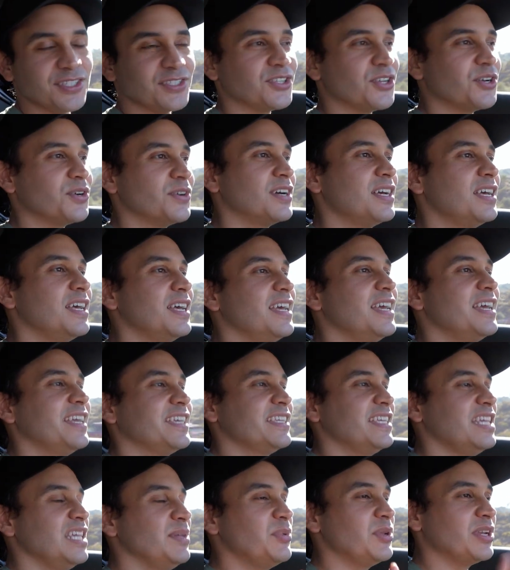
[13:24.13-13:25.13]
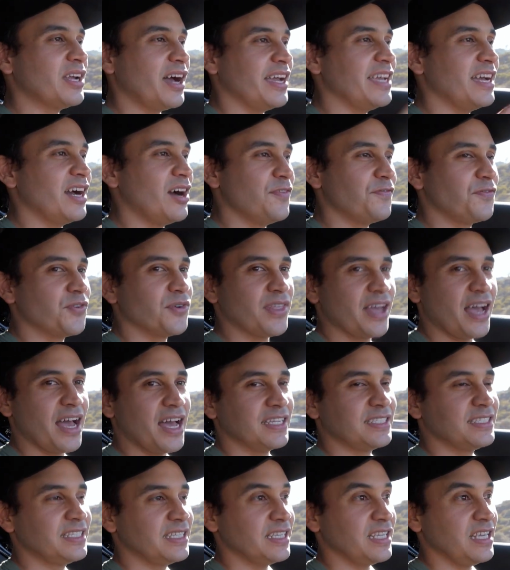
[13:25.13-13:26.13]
So keep an eye out for that.